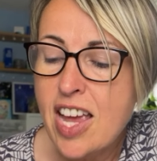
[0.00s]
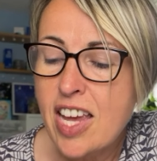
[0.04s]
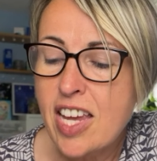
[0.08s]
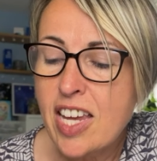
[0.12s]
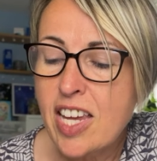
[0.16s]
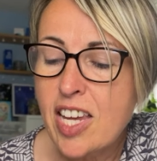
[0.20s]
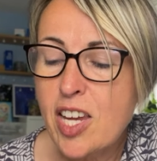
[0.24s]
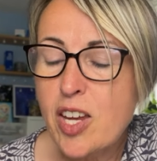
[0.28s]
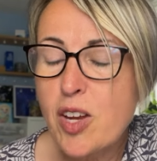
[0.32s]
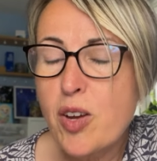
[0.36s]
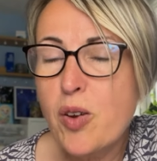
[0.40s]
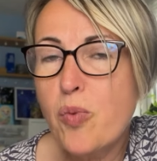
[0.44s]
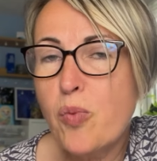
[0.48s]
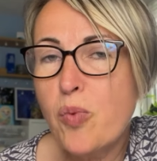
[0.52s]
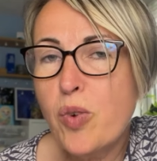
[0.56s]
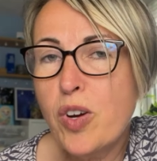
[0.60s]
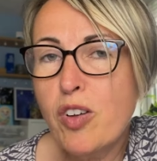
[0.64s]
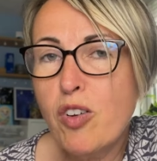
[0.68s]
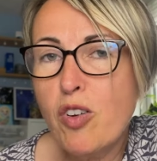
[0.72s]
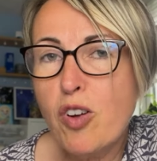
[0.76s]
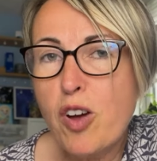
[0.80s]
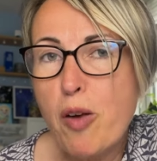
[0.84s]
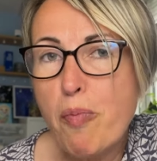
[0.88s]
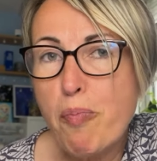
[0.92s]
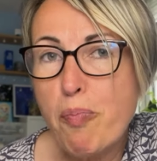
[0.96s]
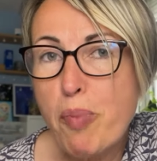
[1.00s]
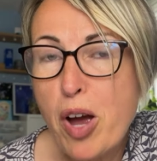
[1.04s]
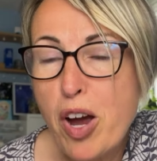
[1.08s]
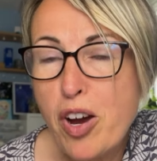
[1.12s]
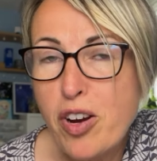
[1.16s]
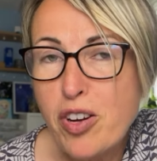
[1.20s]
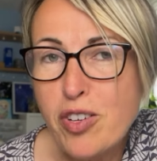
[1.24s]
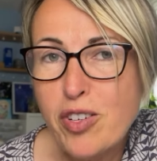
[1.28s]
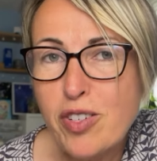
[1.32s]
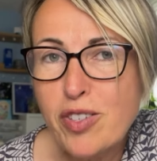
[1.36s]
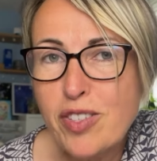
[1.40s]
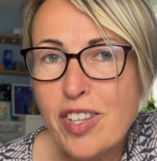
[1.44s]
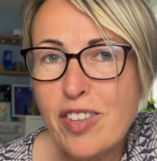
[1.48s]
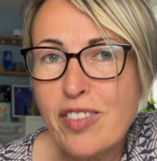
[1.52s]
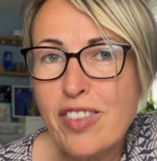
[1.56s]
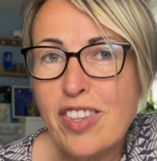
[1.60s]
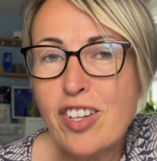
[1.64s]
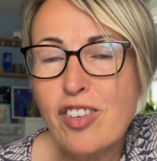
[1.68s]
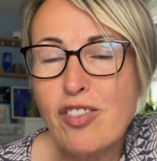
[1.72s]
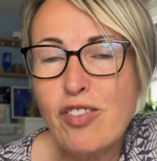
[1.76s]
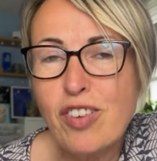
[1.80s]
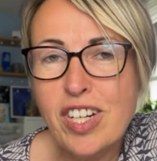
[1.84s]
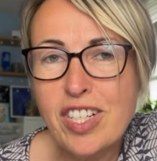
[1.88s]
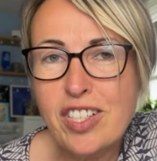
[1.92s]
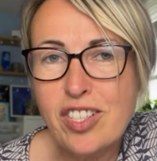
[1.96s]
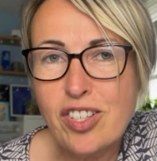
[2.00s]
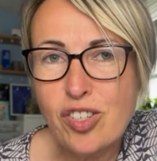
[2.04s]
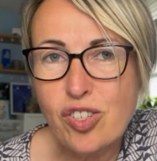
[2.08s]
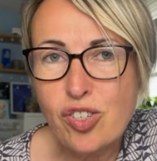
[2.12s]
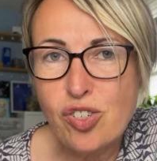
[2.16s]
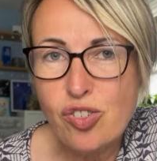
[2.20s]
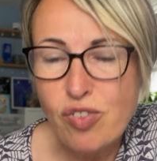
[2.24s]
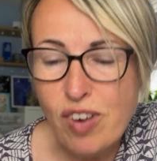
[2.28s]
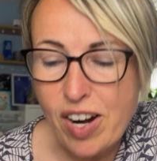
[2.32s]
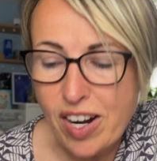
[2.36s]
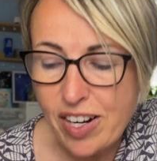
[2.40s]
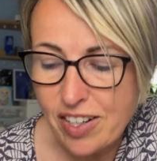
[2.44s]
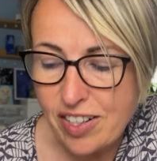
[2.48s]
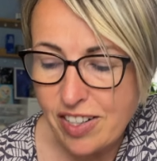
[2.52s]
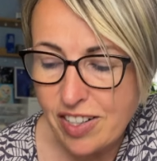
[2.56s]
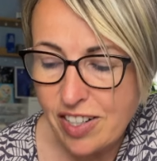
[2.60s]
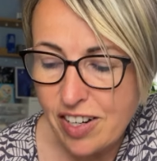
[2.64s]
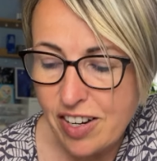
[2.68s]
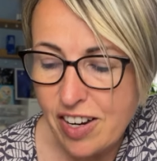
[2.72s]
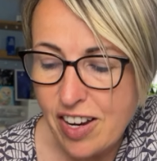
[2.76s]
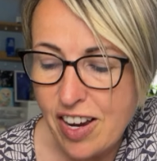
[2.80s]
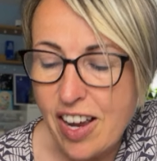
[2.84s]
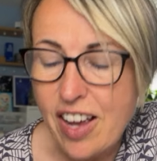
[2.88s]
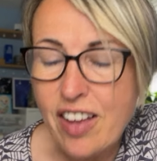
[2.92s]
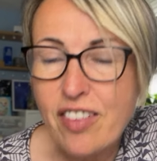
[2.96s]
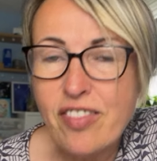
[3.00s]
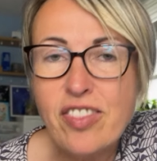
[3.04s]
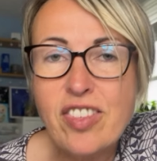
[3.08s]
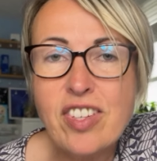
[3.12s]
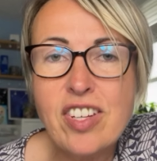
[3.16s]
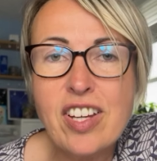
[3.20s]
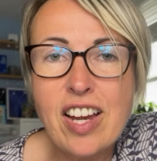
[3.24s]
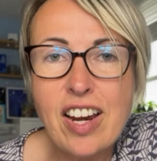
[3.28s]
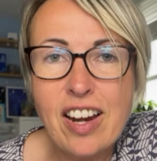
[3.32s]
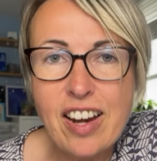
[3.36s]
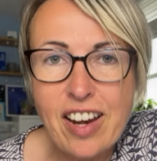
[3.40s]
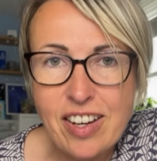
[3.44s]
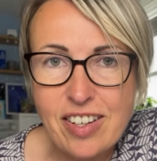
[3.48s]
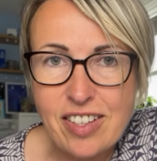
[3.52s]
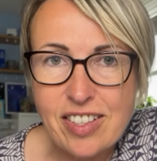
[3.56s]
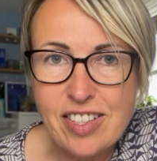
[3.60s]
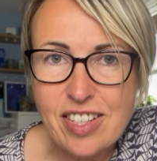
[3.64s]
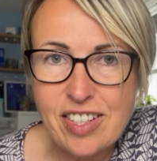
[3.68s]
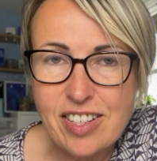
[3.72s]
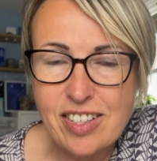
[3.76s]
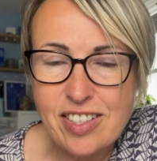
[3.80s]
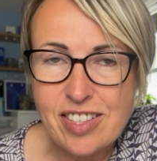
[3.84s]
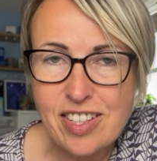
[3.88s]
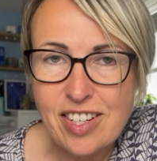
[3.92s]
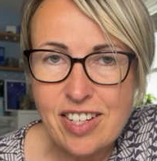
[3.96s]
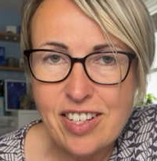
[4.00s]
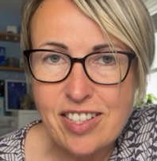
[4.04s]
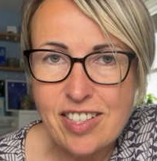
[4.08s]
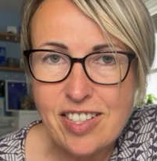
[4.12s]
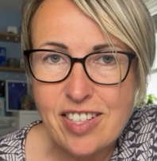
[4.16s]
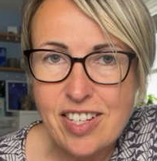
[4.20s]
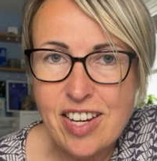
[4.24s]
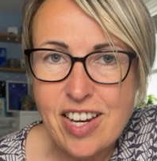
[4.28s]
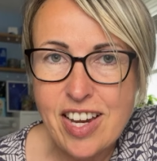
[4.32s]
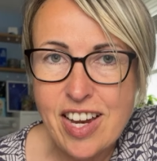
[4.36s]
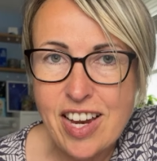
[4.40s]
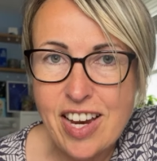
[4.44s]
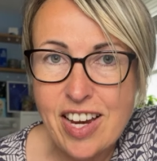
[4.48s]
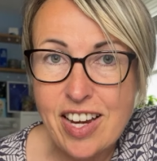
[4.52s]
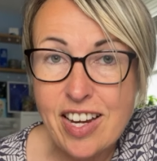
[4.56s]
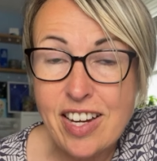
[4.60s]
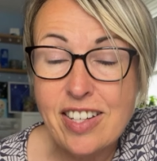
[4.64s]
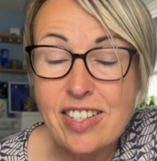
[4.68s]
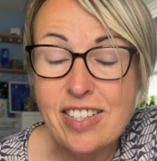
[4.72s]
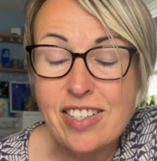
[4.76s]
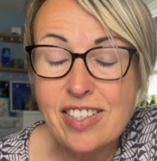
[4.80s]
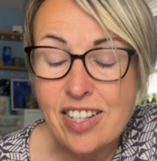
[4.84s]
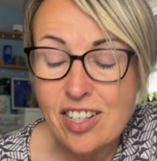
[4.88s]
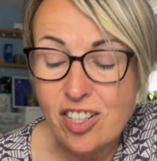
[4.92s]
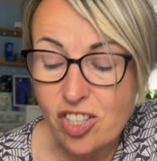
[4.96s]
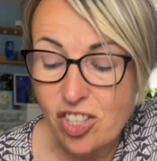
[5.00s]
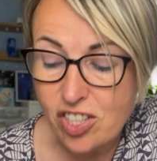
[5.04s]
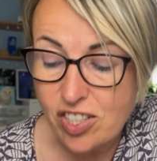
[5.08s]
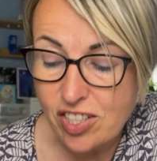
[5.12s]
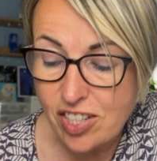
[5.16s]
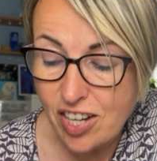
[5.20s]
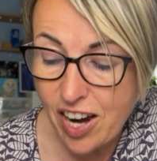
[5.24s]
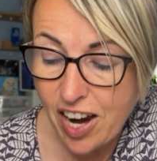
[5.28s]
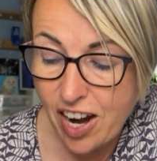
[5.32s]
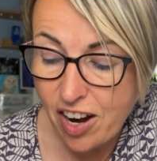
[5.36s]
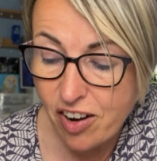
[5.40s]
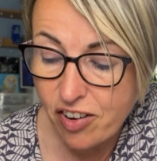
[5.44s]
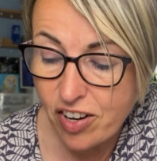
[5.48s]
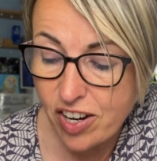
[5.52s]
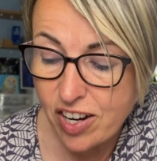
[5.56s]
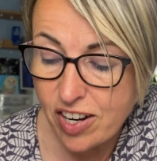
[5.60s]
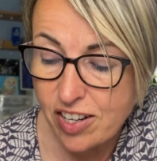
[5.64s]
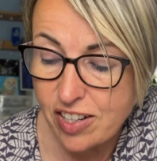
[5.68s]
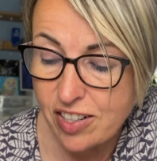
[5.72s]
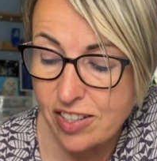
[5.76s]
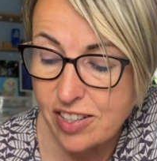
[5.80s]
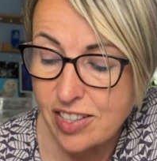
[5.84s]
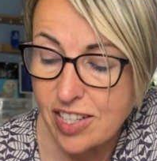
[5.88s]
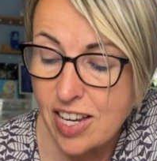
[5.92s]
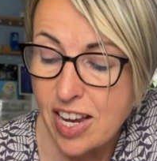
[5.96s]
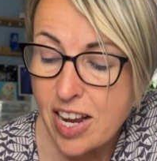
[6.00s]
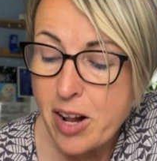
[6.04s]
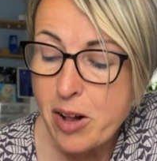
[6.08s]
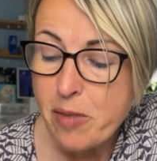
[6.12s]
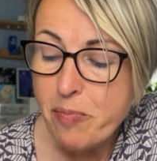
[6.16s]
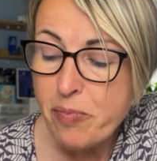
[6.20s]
He will oppose the great attractor and the galactic center in Sagittarius.